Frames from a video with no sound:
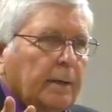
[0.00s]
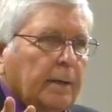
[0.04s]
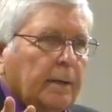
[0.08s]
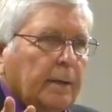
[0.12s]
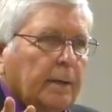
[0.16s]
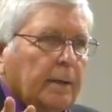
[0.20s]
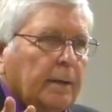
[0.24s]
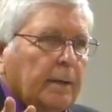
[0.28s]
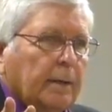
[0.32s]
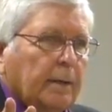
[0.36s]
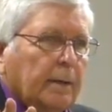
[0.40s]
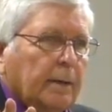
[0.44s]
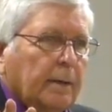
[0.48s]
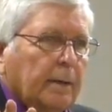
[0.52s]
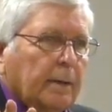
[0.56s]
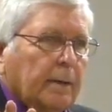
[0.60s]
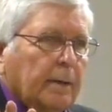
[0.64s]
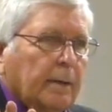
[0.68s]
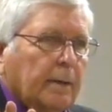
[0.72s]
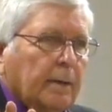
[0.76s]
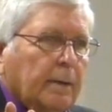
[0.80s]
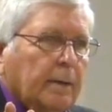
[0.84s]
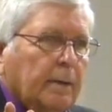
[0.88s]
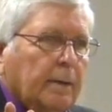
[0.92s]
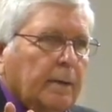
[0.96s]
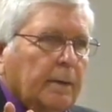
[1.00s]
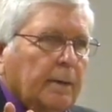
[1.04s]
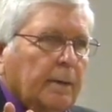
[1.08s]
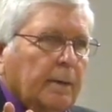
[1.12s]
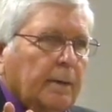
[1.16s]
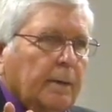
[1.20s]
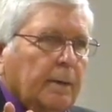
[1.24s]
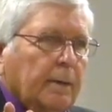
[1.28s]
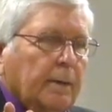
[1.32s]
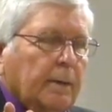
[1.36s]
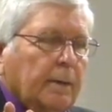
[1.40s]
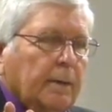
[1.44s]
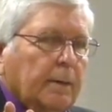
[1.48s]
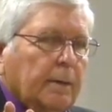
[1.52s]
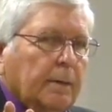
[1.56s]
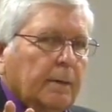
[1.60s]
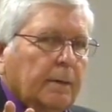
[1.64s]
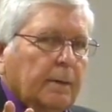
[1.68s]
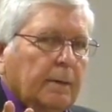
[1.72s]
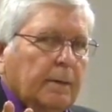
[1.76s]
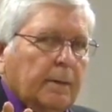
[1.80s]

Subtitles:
[no speech]